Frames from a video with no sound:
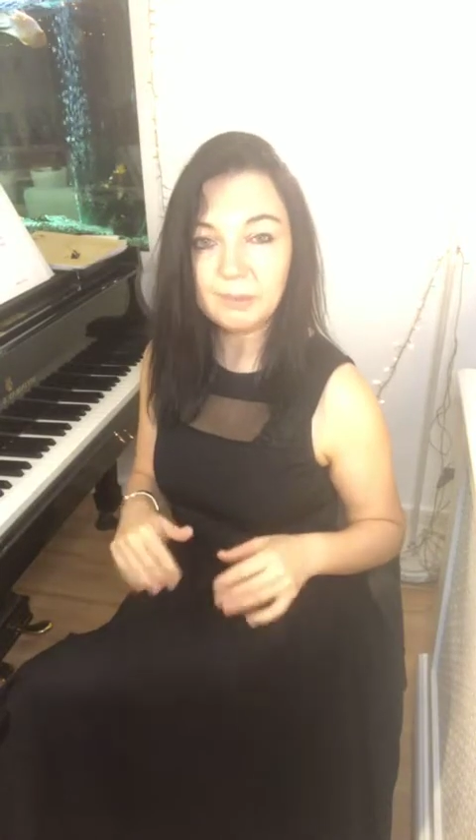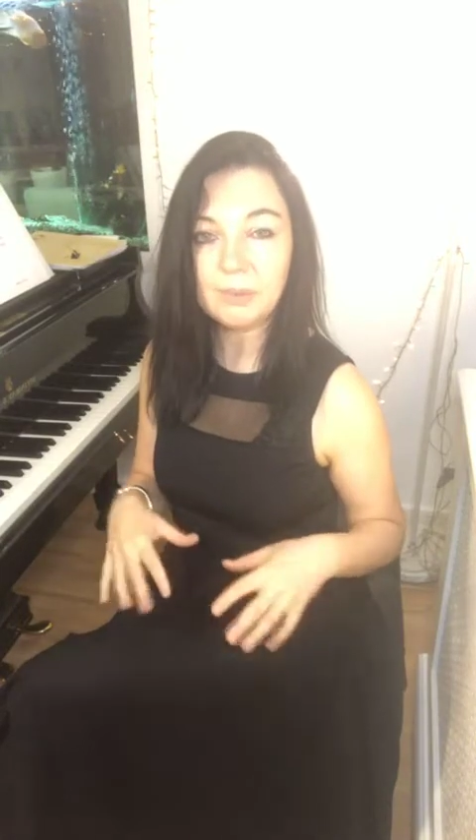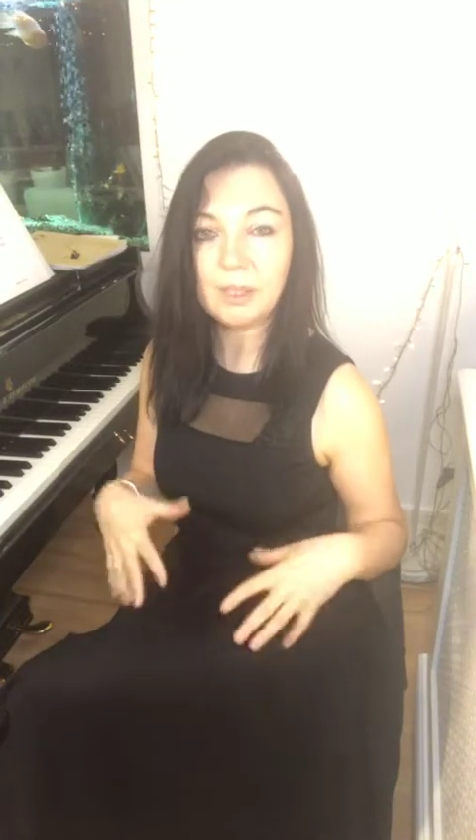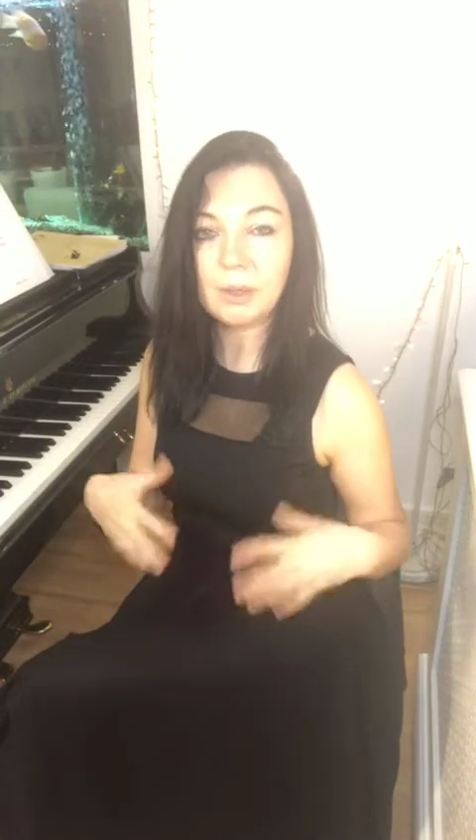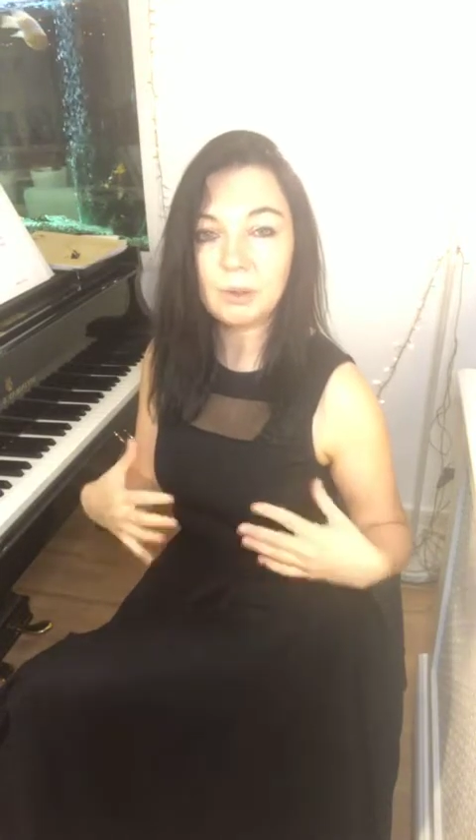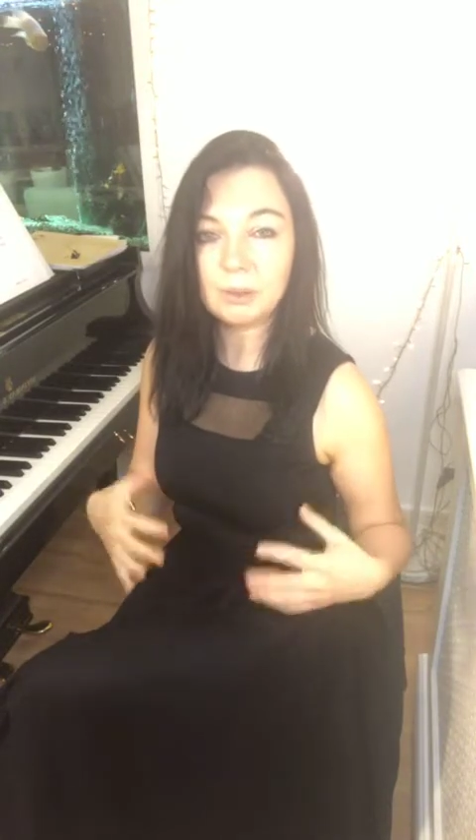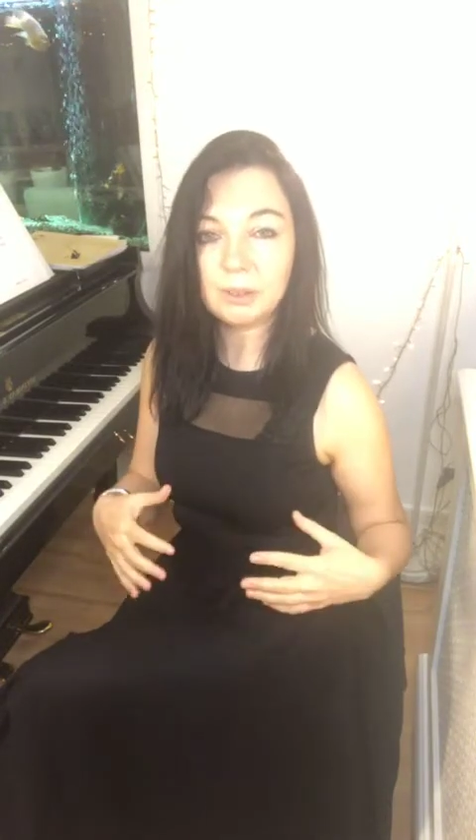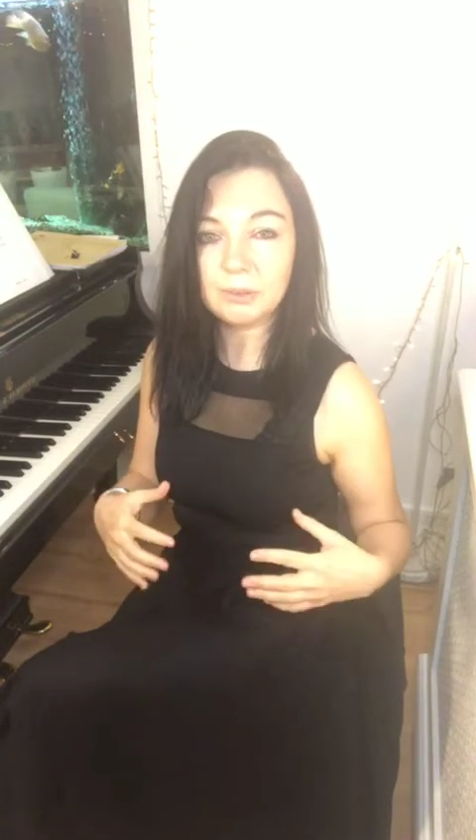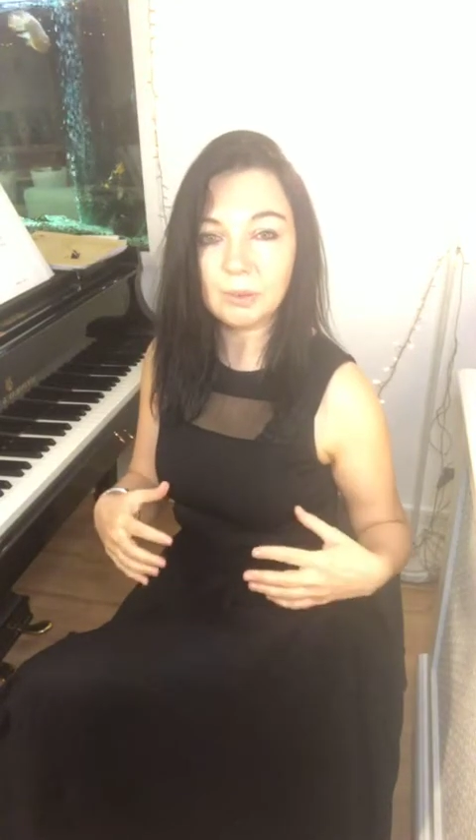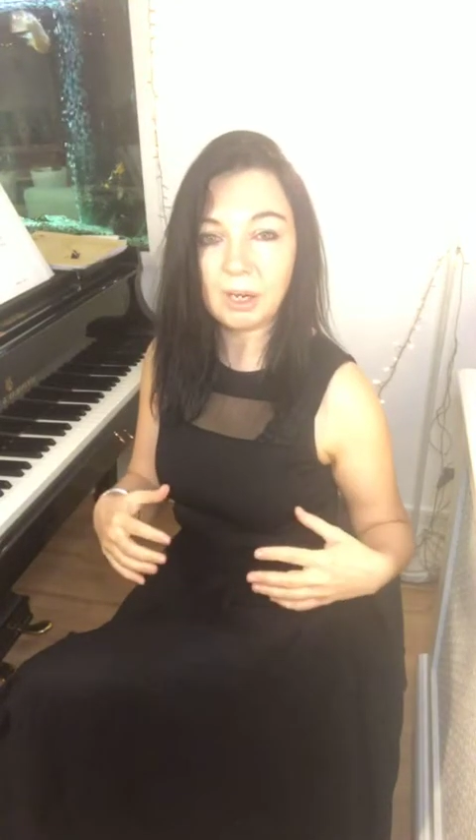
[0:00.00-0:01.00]
and hold it
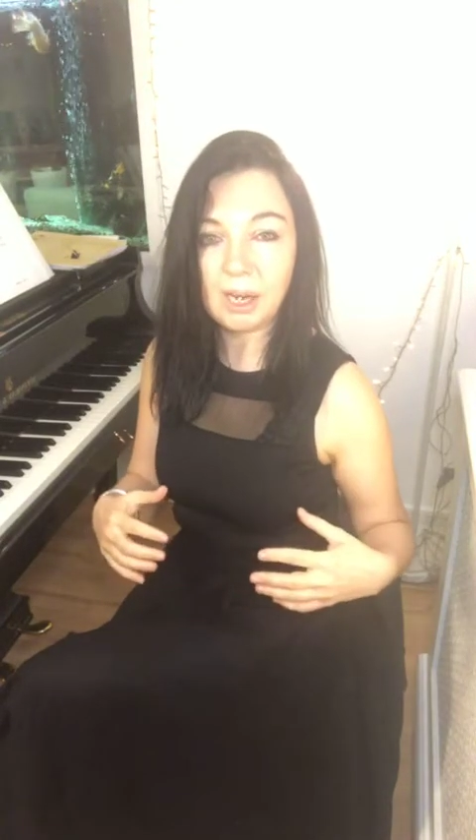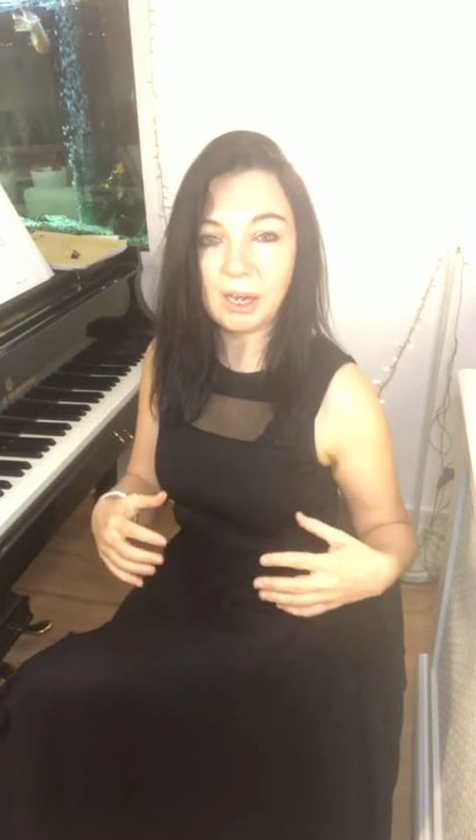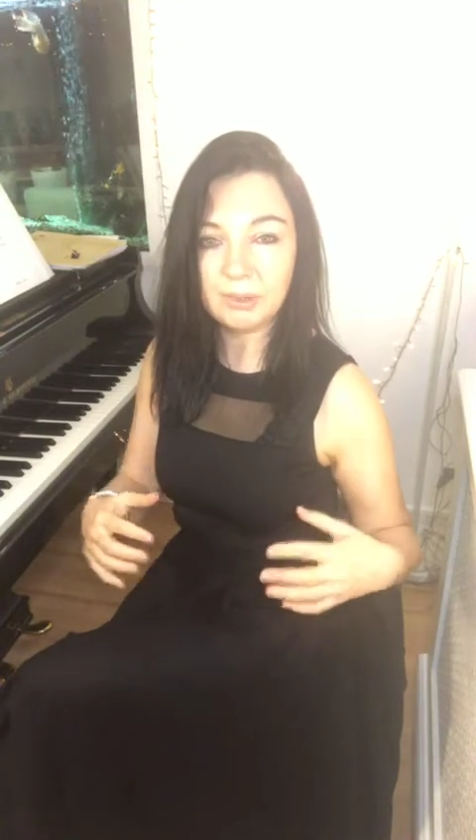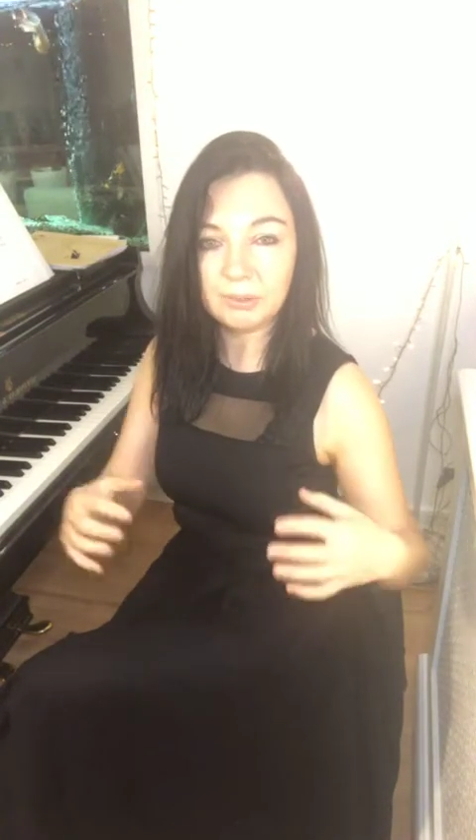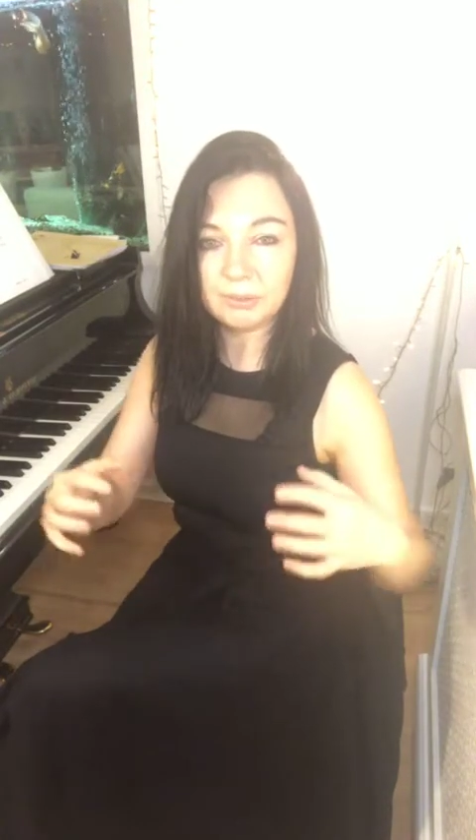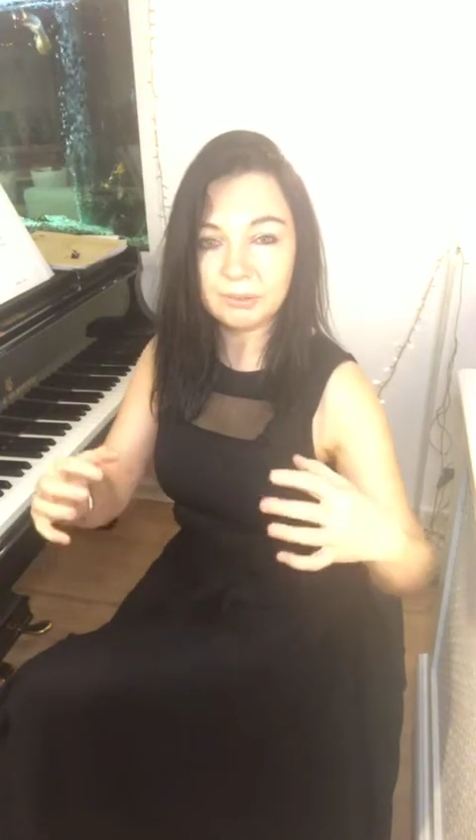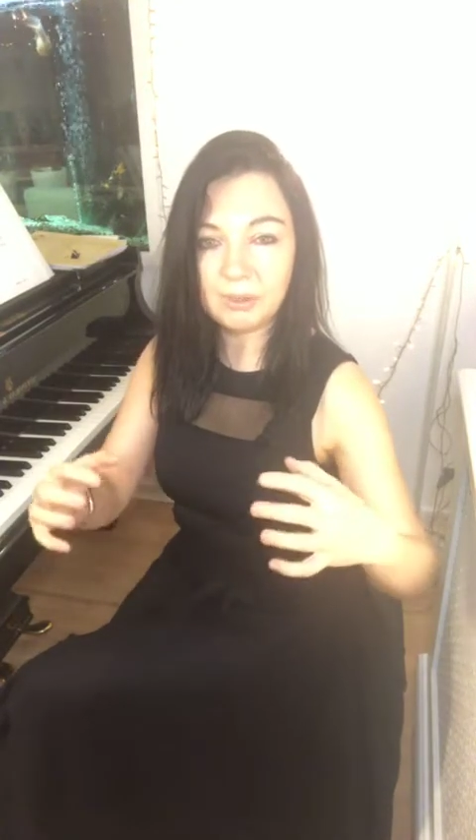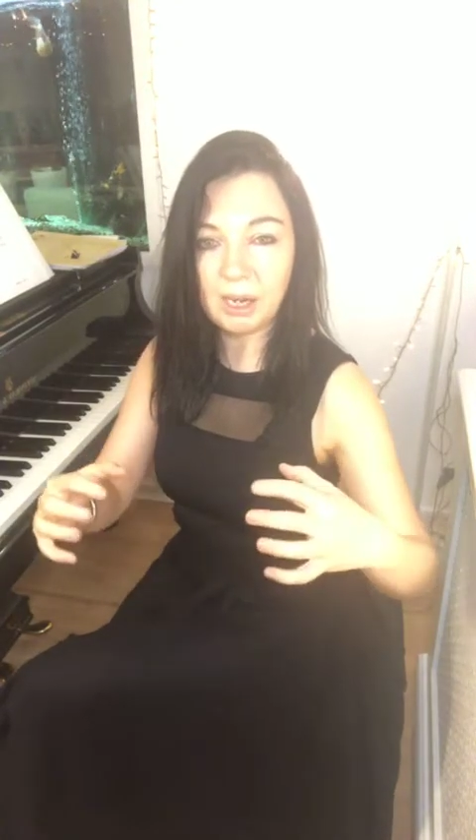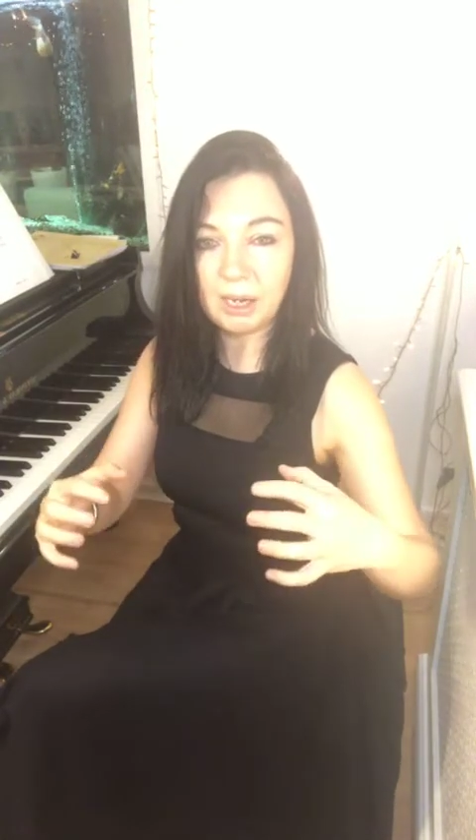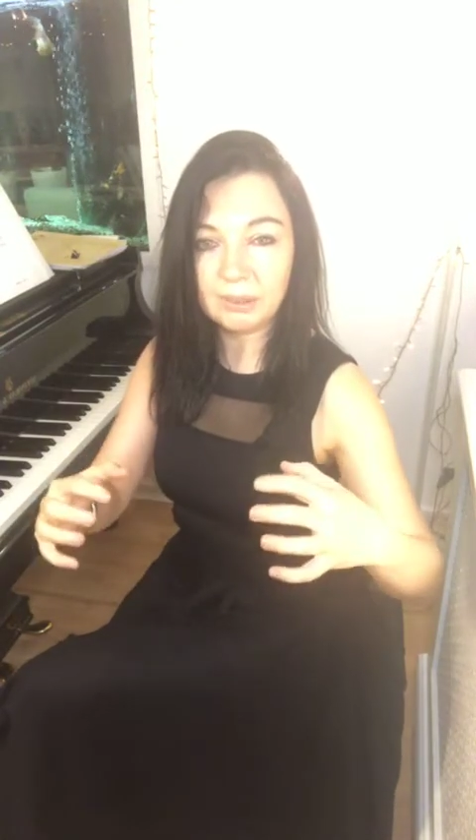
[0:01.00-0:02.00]
for a count of 5.